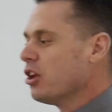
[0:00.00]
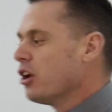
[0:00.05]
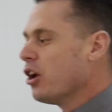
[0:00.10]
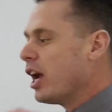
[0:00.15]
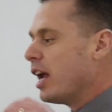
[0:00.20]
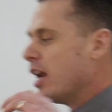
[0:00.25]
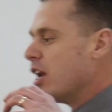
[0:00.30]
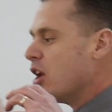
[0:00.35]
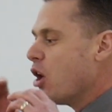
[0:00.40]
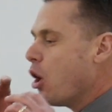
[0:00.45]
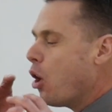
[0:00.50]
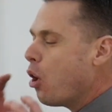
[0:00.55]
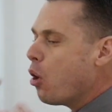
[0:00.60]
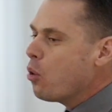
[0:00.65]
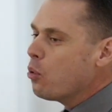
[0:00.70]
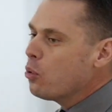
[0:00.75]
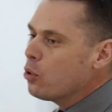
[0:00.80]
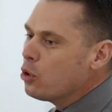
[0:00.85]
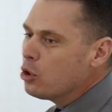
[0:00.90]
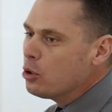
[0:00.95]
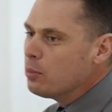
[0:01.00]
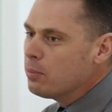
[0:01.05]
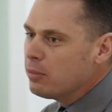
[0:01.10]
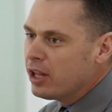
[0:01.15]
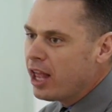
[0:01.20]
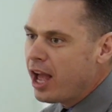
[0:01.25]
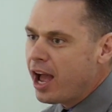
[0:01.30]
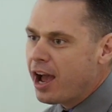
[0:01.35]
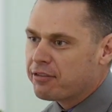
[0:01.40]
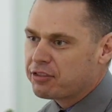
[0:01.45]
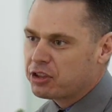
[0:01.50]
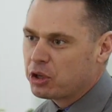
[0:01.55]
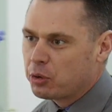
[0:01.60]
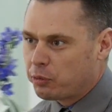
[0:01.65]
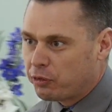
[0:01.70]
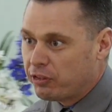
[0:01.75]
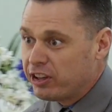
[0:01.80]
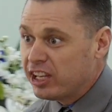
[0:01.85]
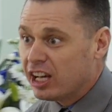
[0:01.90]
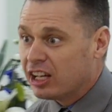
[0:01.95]
there ain't no room left
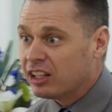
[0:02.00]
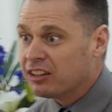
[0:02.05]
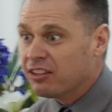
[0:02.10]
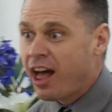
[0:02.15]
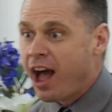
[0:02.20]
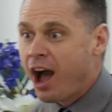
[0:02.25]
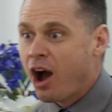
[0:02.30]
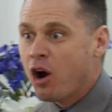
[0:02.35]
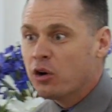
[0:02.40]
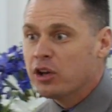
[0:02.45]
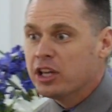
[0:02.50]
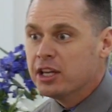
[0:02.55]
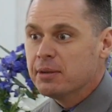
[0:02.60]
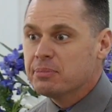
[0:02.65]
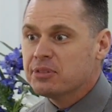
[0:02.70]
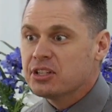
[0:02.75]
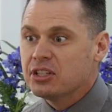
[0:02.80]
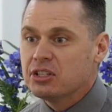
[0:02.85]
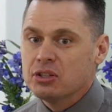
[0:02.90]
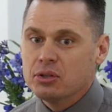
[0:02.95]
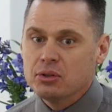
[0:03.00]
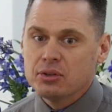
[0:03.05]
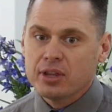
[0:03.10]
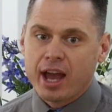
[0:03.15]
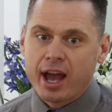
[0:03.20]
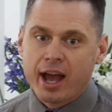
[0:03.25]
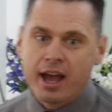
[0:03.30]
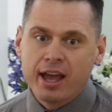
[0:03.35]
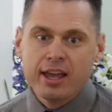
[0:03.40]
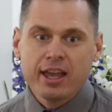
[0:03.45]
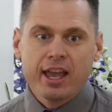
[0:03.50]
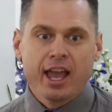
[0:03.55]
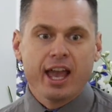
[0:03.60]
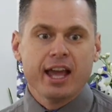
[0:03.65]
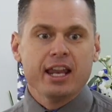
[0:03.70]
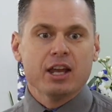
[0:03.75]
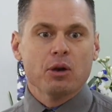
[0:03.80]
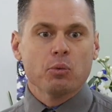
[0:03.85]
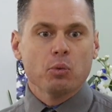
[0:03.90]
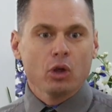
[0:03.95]
if we allow him to do that,
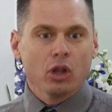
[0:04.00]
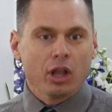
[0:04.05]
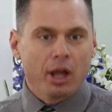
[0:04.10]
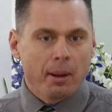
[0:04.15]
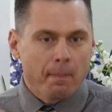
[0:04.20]
and it will